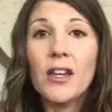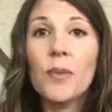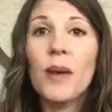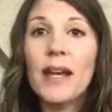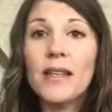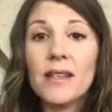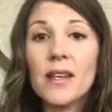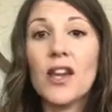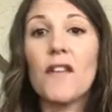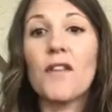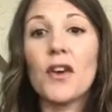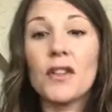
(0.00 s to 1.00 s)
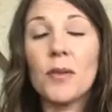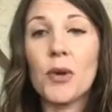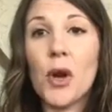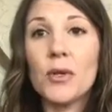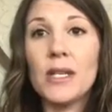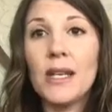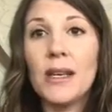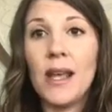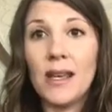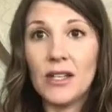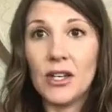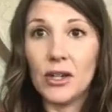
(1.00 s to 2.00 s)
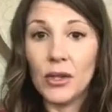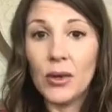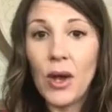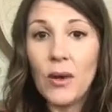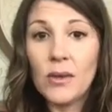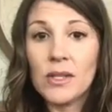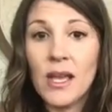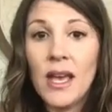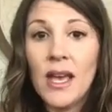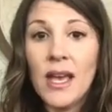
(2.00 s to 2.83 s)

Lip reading: your body's going to convert the protein into glucose